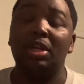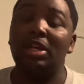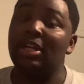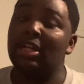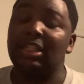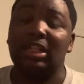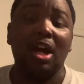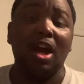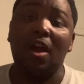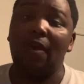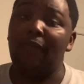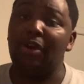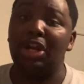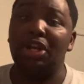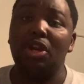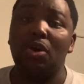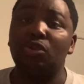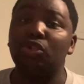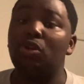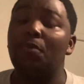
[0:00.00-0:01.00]
Because I already
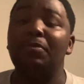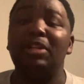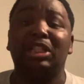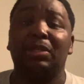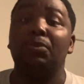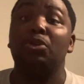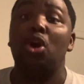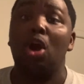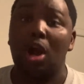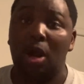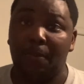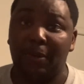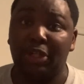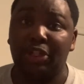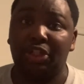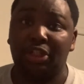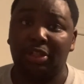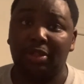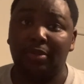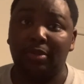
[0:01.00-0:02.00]
know it's going to be some
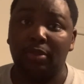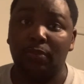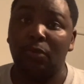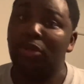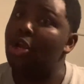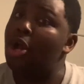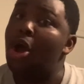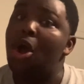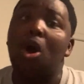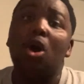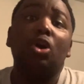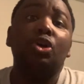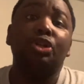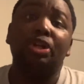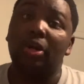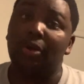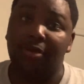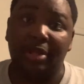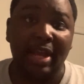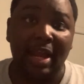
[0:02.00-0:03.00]
garbage. We all
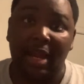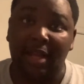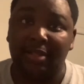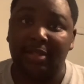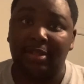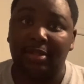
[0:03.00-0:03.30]
know that.